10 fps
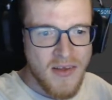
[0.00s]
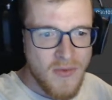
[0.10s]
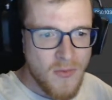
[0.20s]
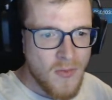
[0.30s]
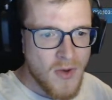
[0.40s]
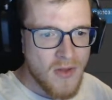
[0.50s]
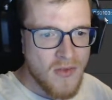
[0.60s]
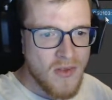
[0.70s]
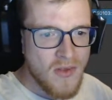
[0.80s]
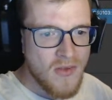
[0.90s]
what is
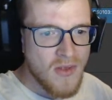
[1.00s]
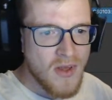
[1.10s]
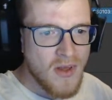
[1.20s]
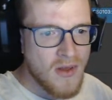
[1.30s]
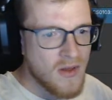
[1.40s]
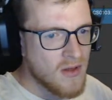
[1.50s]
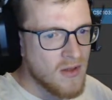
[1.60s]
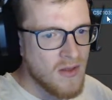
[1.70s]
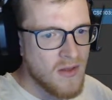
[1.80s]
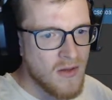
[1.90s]
this?
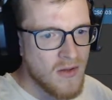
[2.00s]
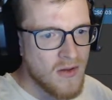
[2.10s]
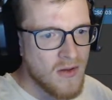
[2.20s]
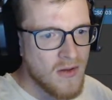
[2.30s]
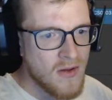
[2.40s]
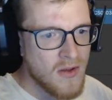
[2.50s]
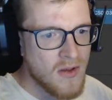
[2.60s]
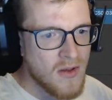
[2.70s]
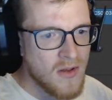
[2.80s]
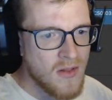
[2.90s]
Or
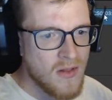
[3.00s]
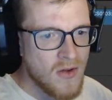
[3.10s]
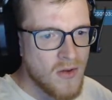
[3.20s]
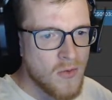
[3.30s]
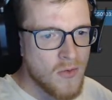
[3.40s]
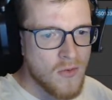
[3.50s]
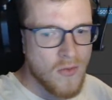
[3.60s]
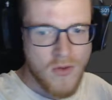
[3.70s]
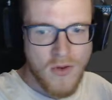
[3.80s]
the